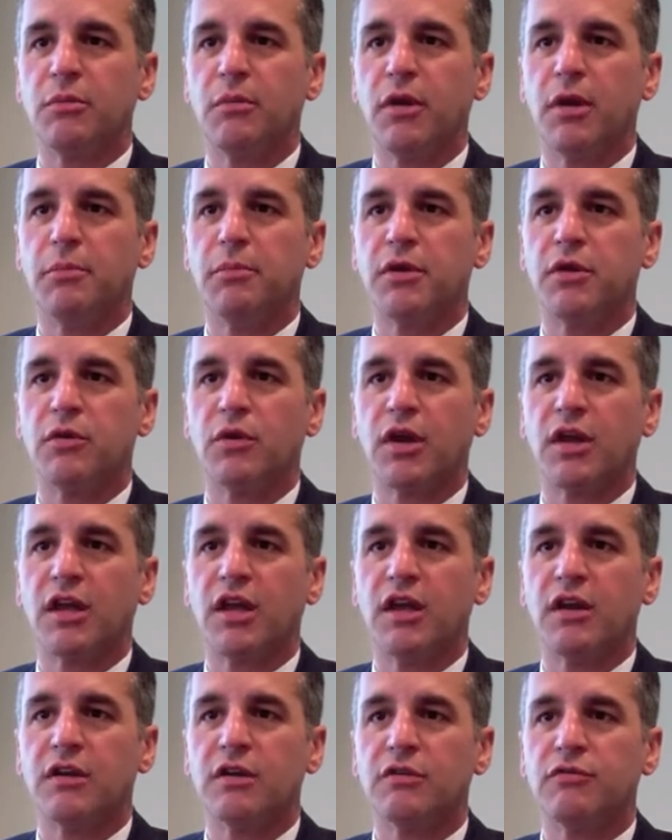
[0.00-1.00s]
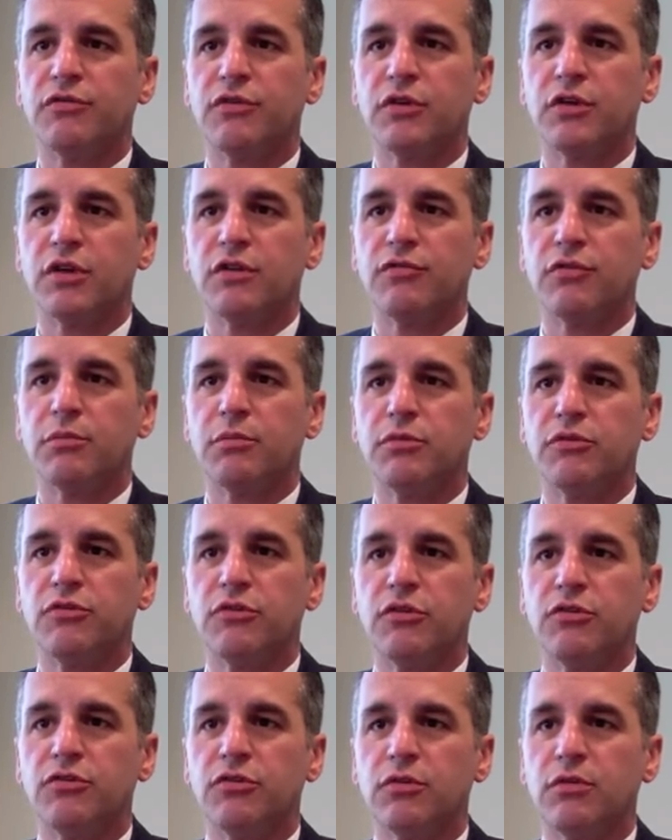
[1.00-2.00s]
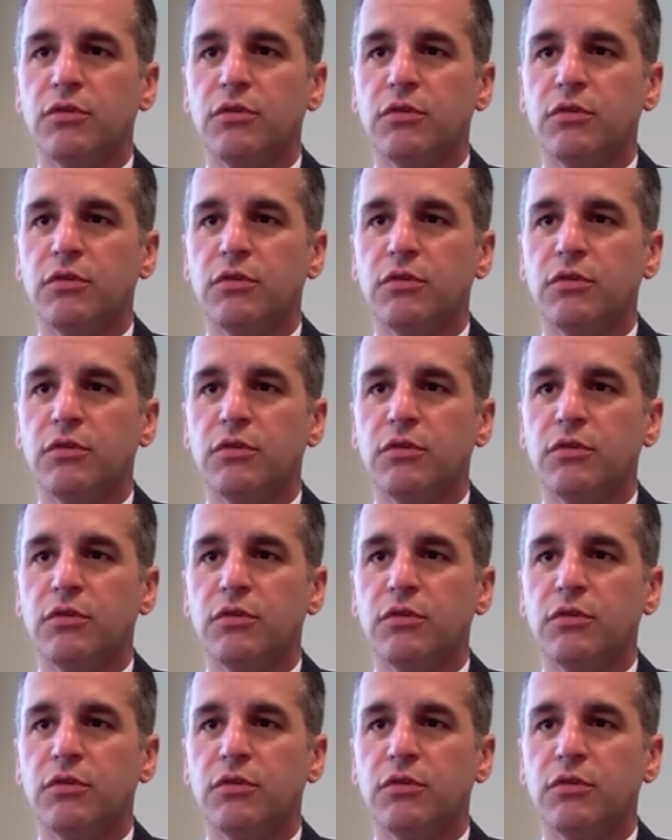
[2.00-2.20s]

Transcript: It might be a great candidate for a different position.